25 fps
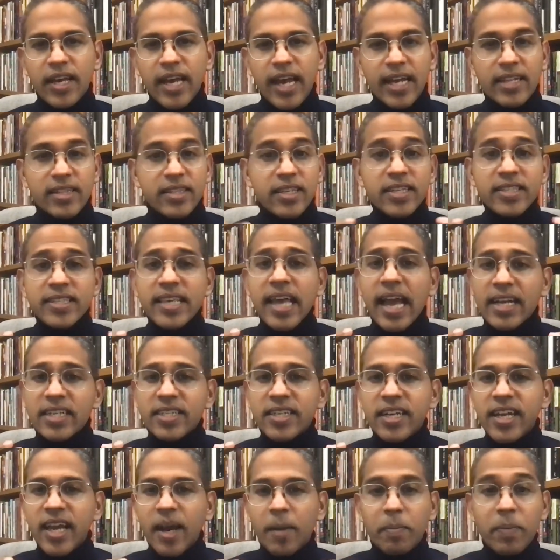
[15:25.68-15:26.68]
And this
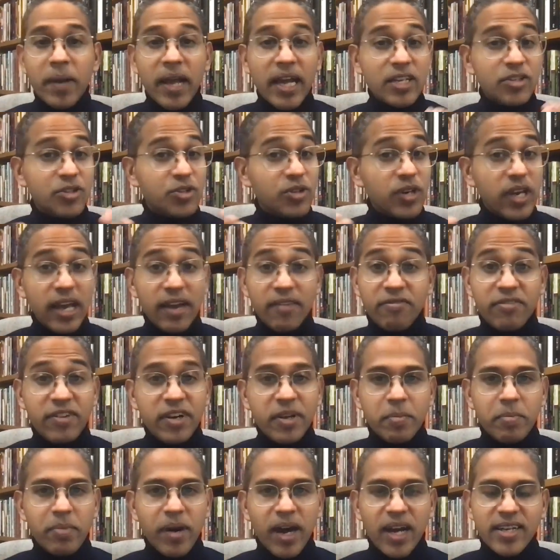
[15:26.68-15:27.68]
actually applies to
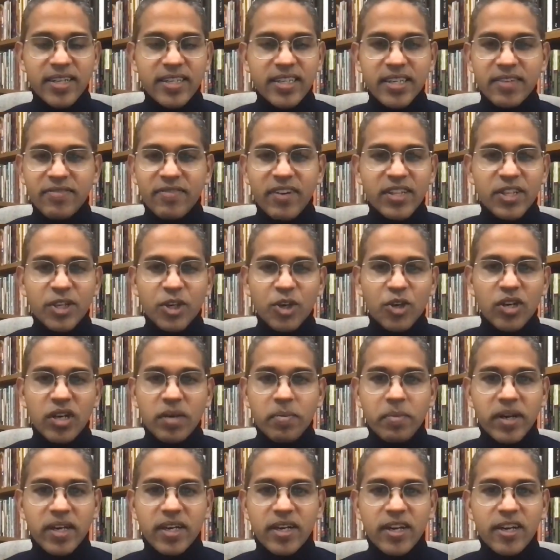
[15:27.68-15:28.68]
everybody, whether you're
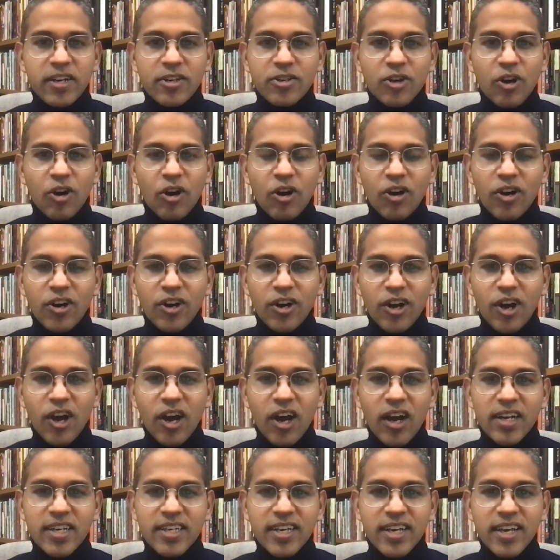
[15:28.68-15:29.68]
immigrant or
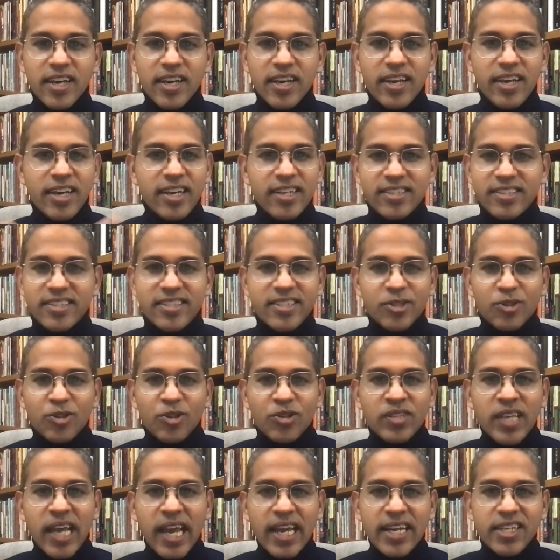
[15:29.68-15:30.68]
not. Is just
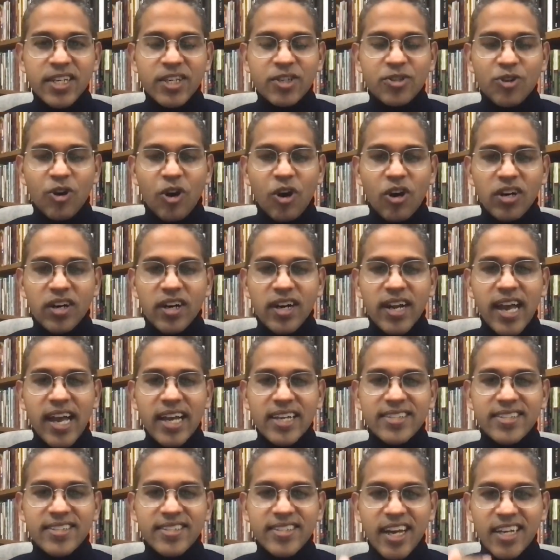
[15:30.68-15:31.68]
society is
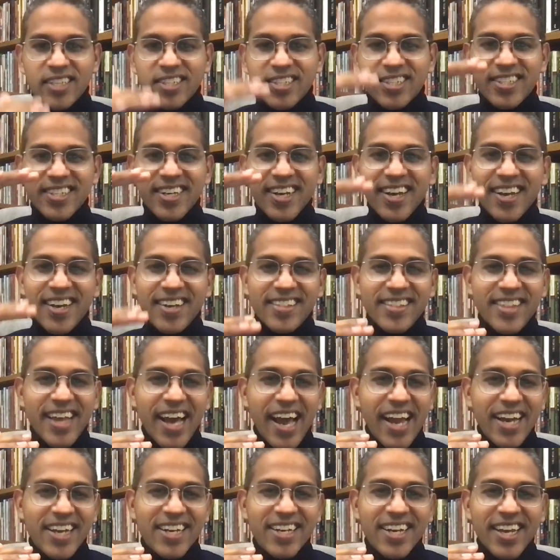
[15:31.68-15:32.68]
organized such
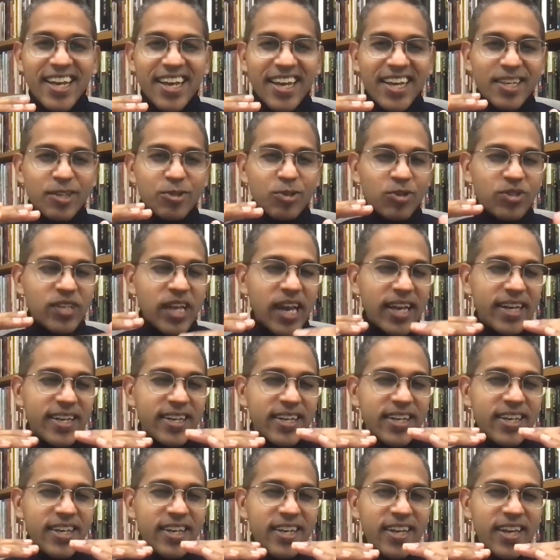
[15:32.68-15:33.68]
that
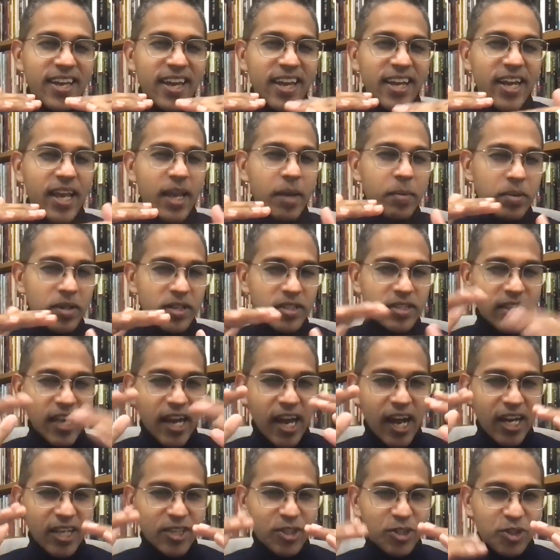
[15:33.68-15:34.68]
society enables
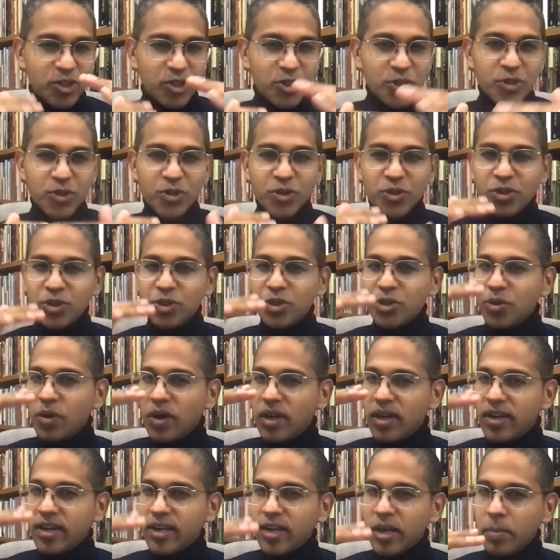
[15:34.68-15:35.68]
us to do
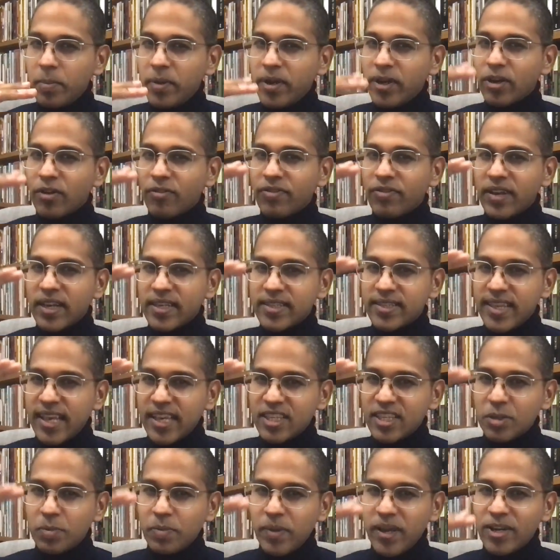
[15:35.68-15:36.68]
a little bit of an
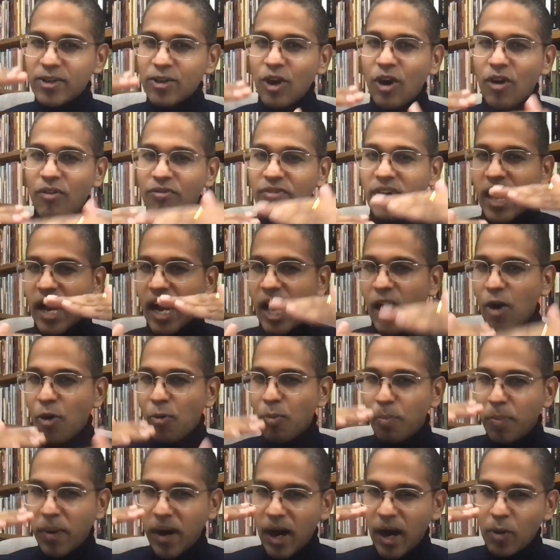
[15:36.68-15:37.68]
assessment of how
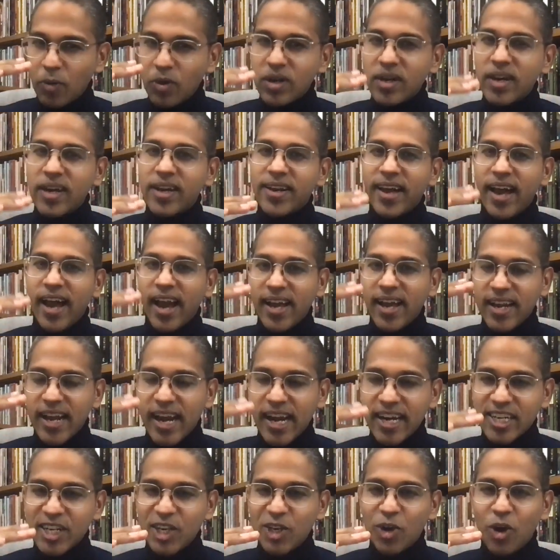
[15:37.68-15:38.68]
power and
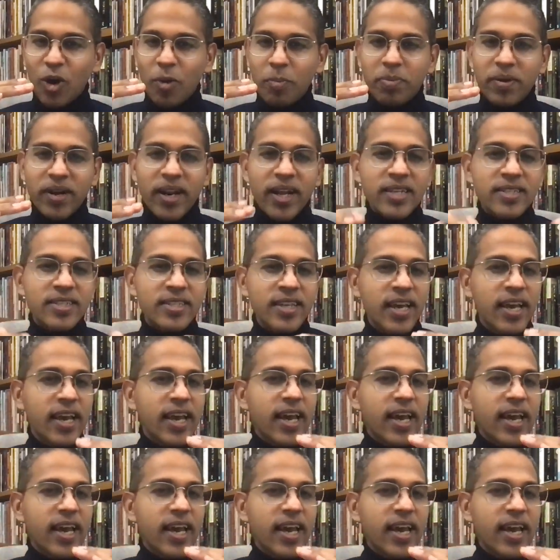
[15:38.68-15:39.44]
hierarchy operates,